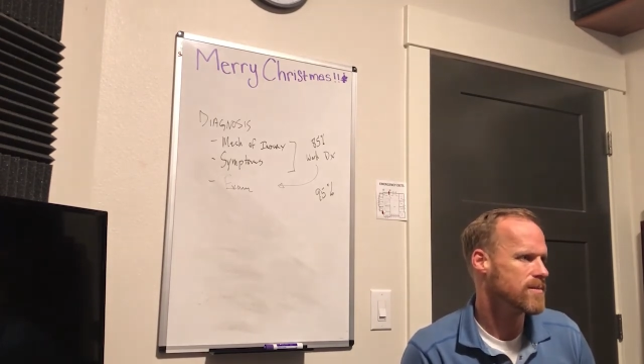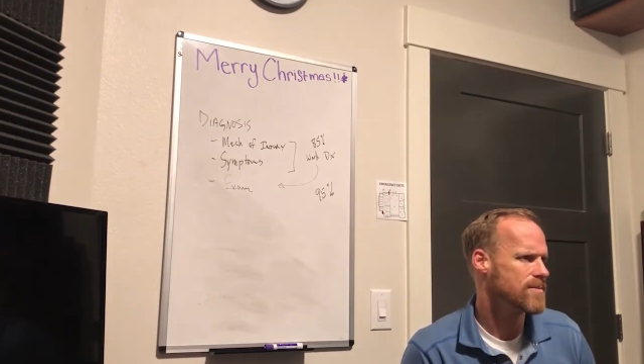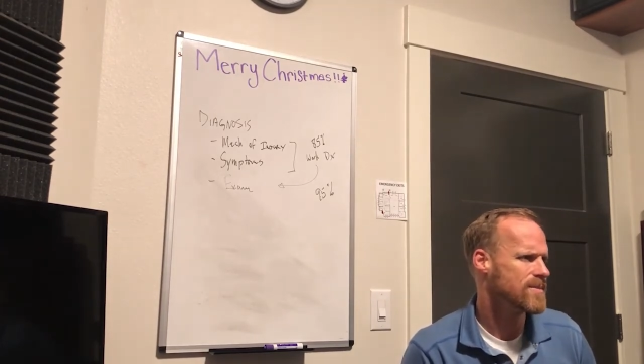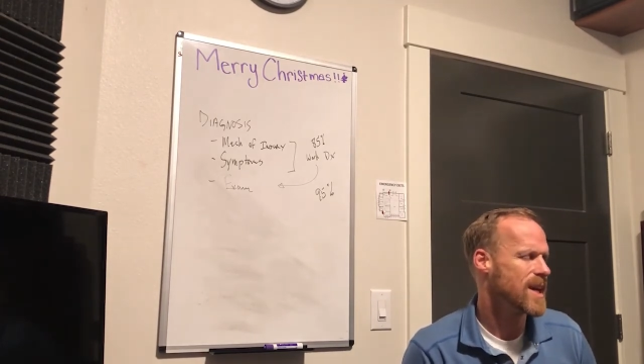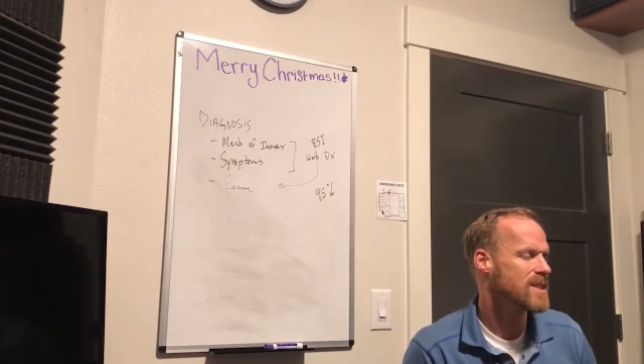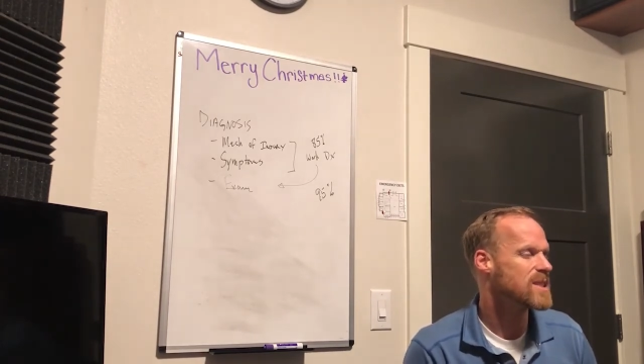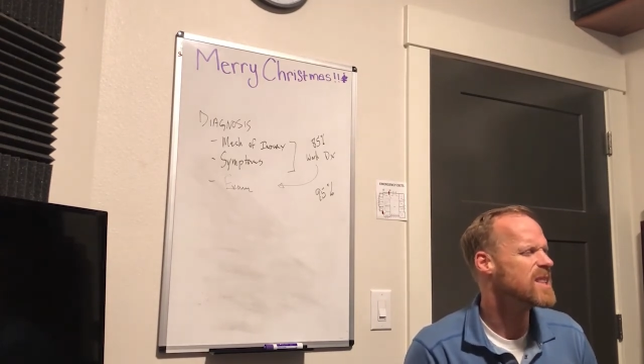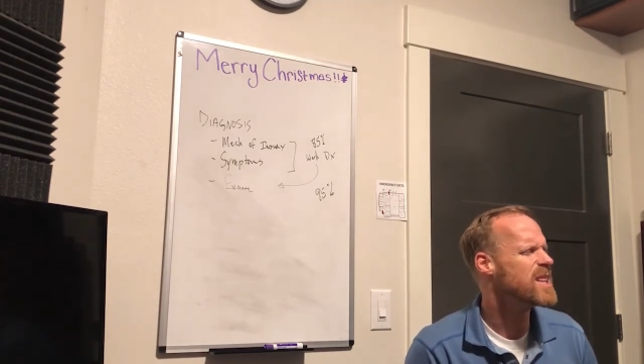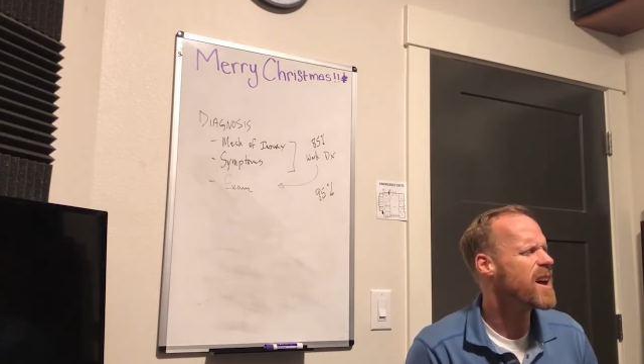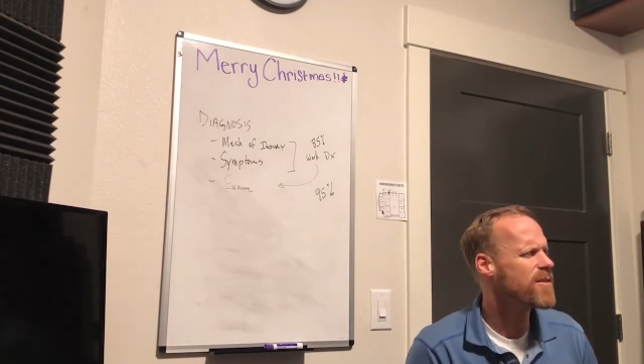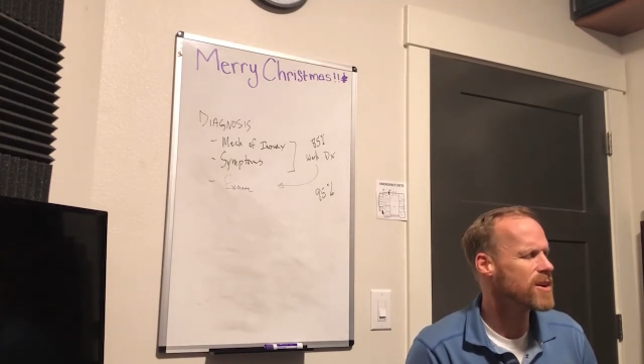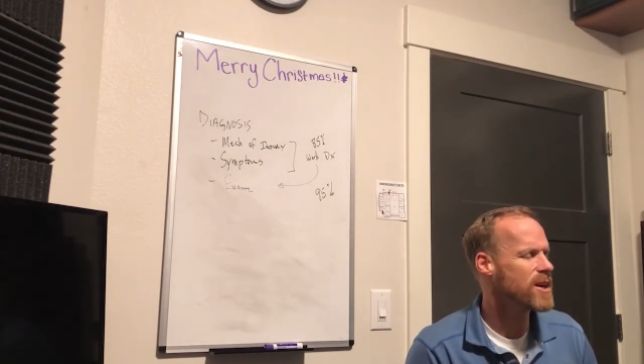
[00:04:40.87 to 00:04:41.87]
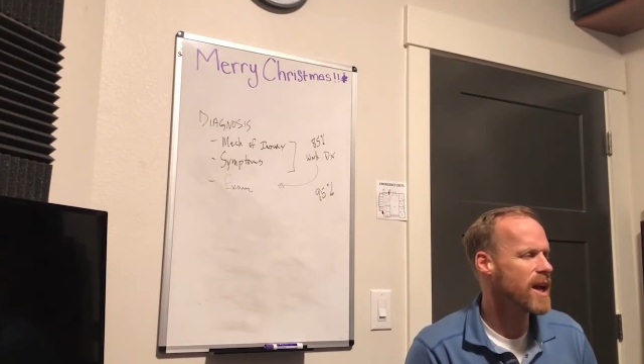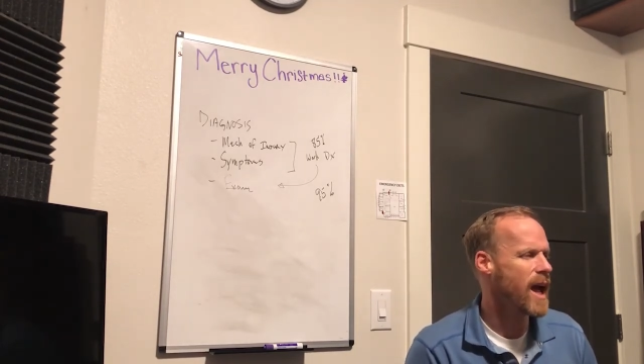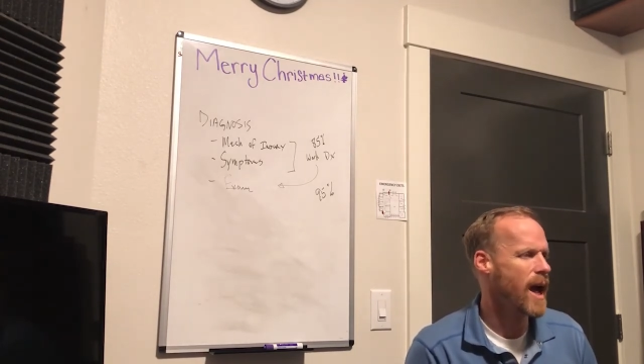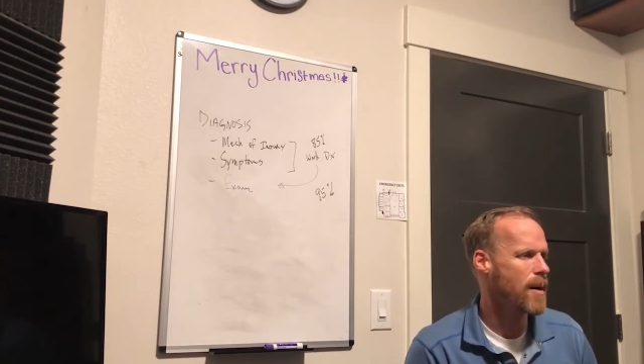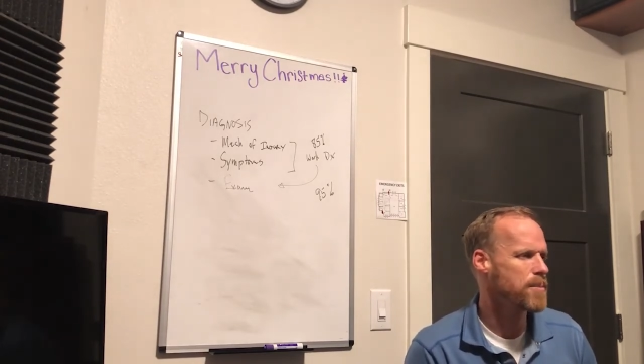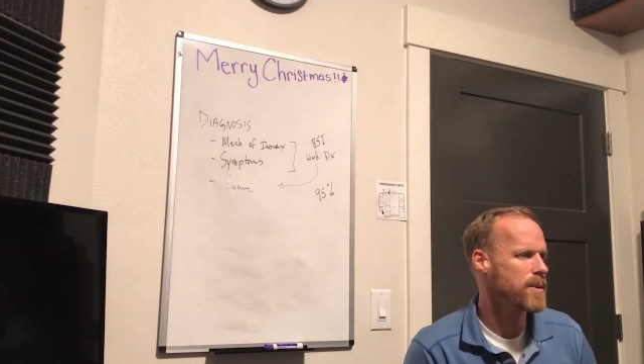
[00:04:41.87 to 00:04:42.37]
That's never going to
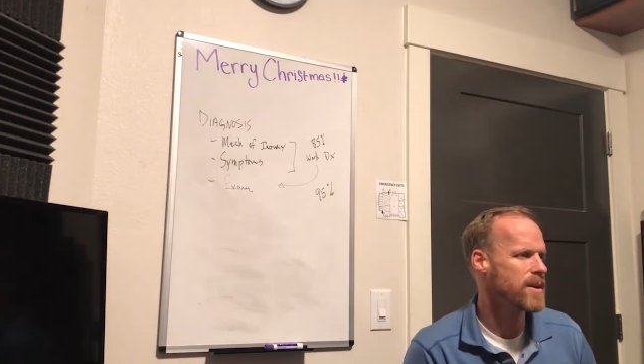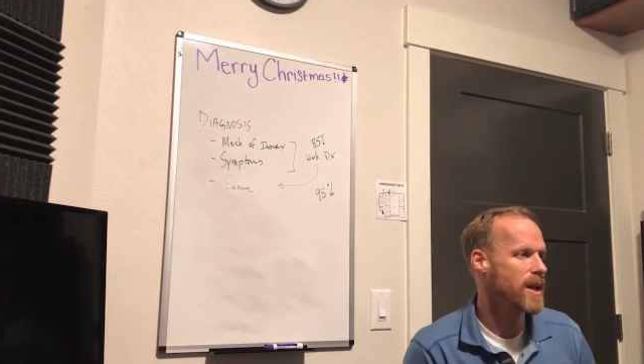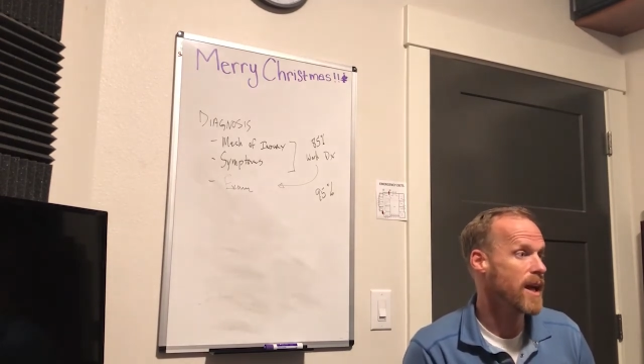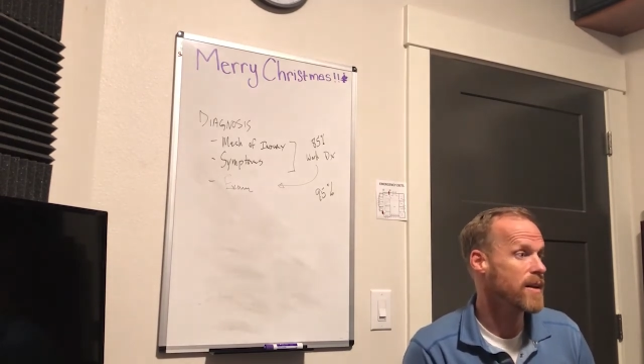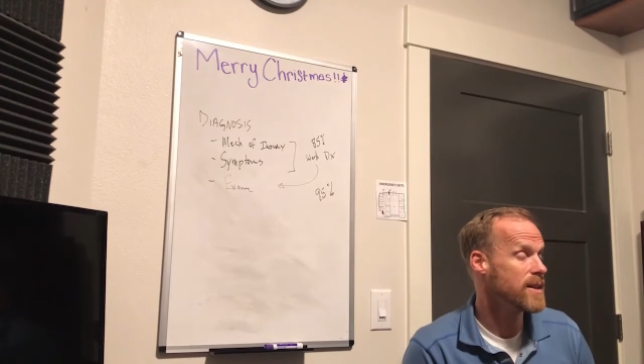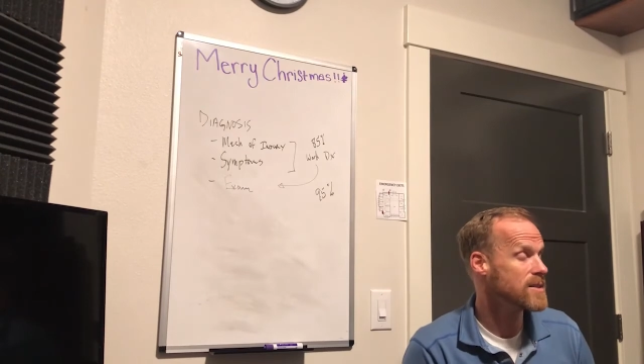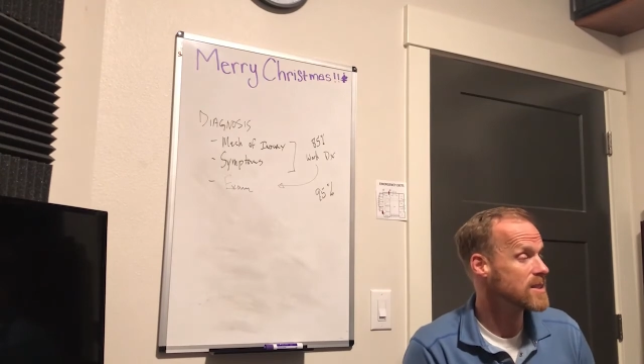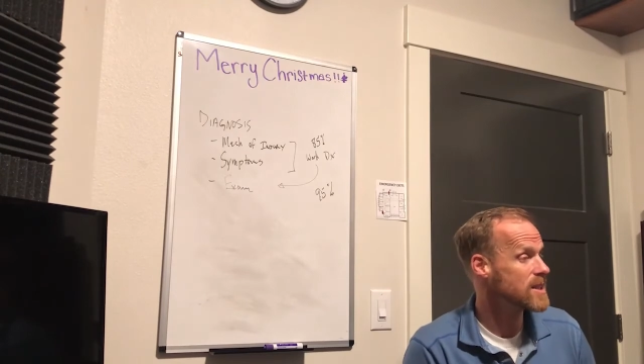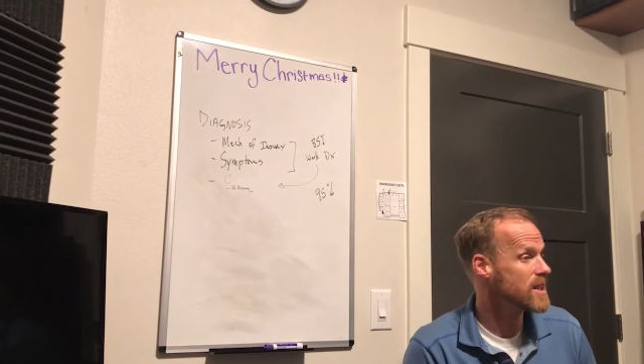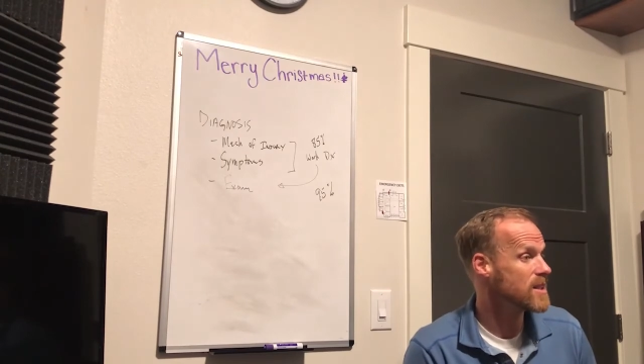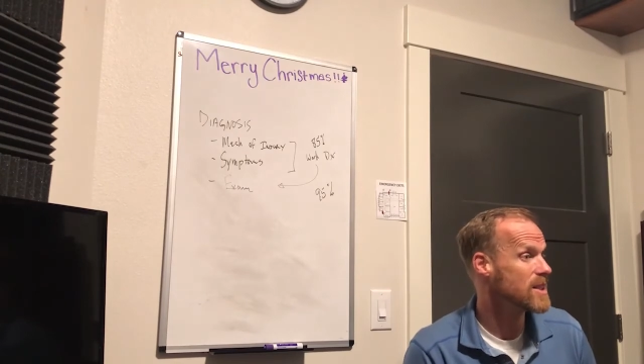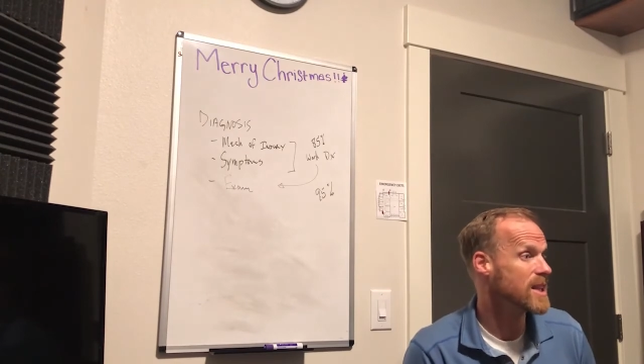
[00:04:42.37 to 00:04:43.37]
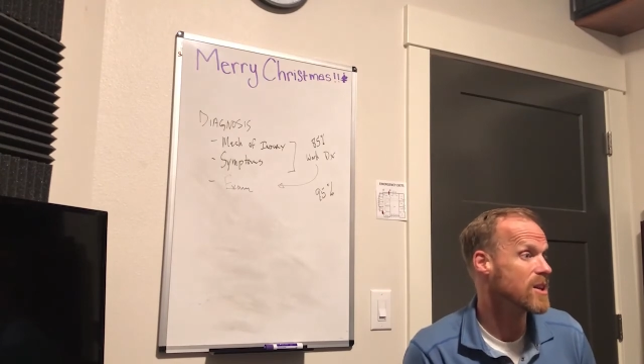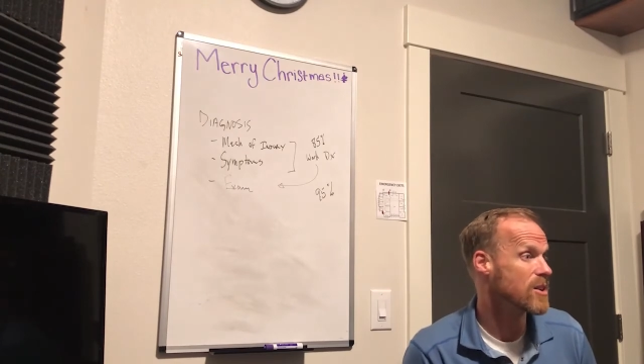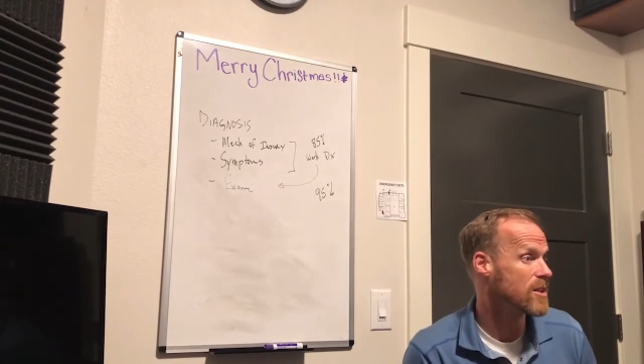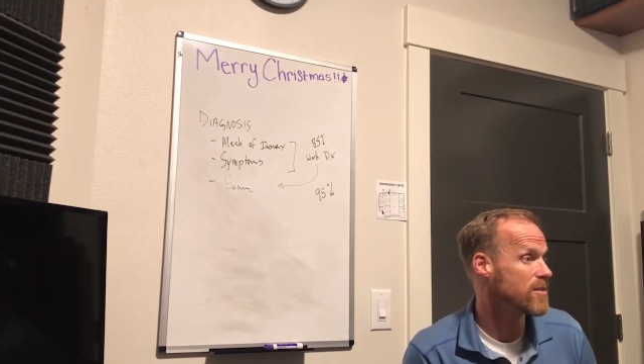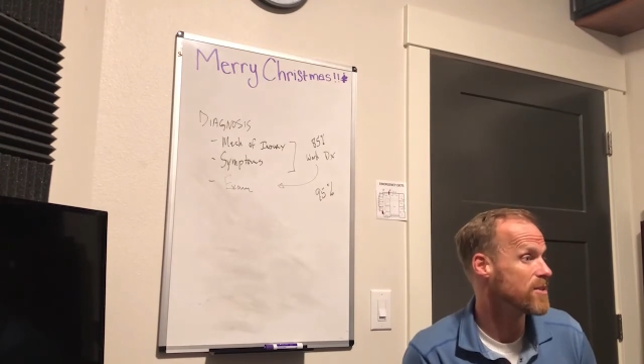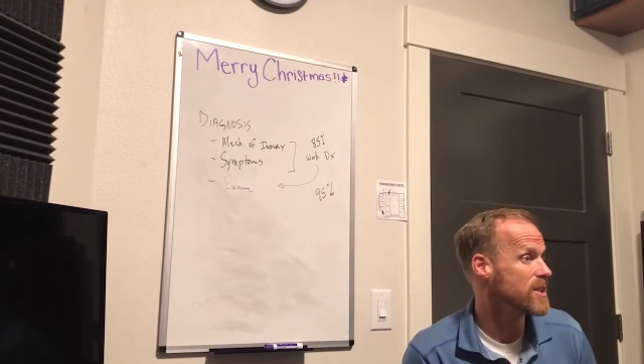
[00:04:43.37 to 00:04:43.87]
happen, and it's illegal
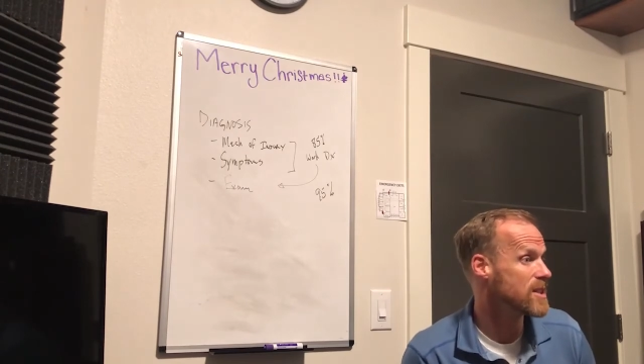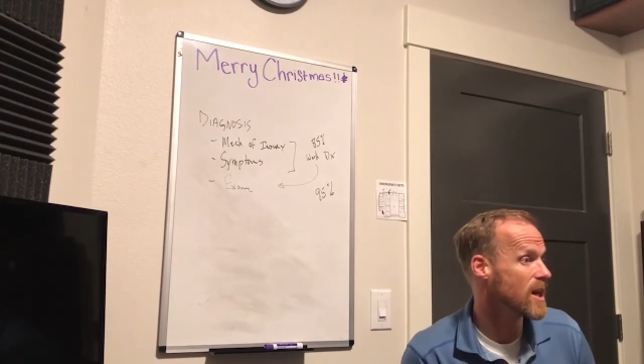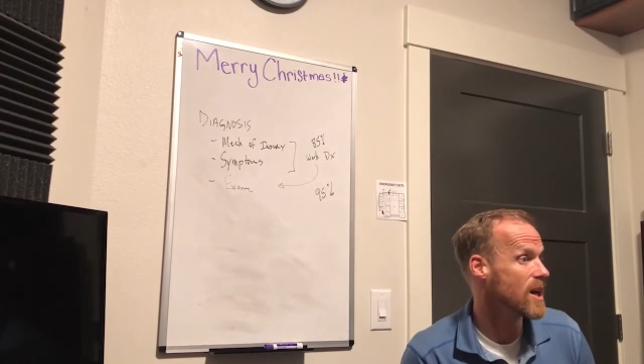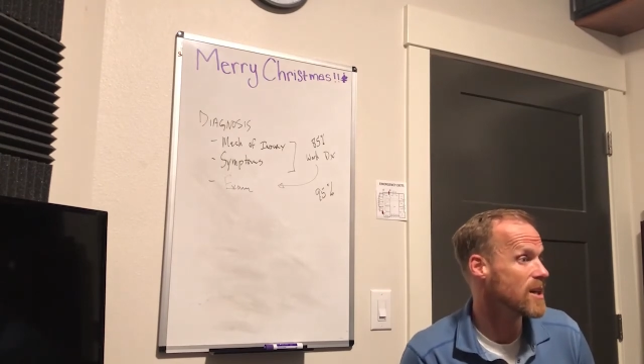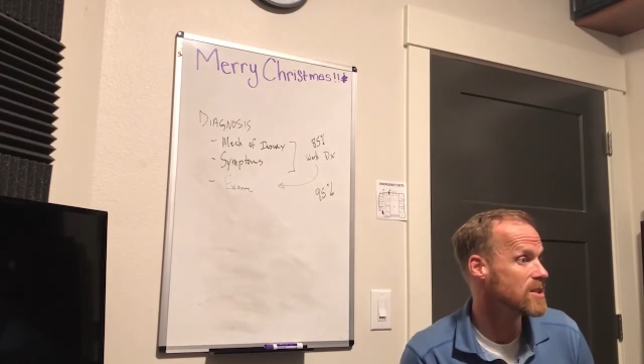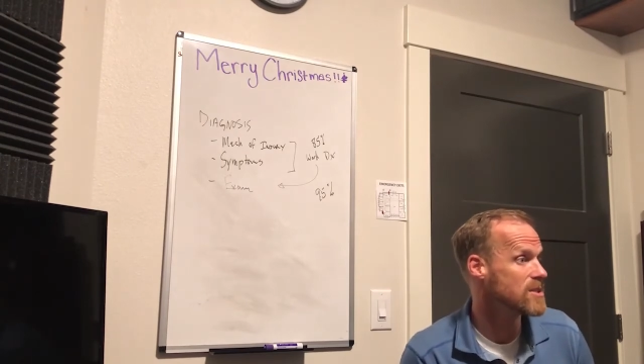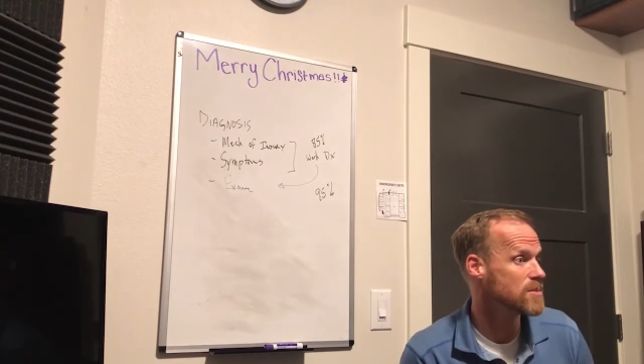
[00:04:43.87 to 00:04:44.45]
if it does,